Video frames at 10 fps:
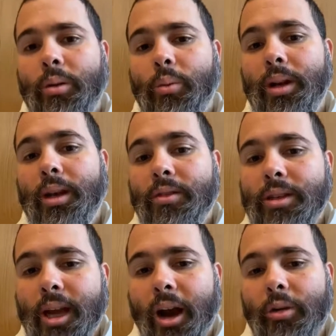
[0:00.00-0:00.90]
live the
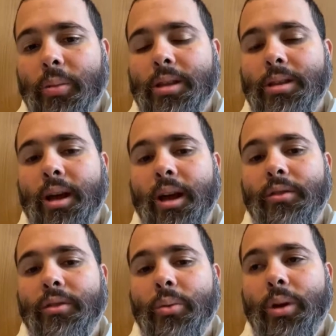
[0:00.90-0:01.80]
sacramental
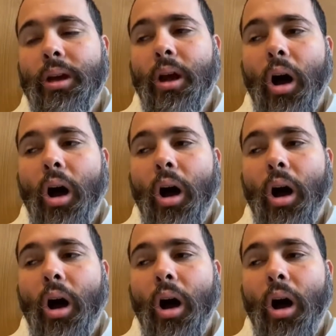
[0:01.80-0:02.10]
life and we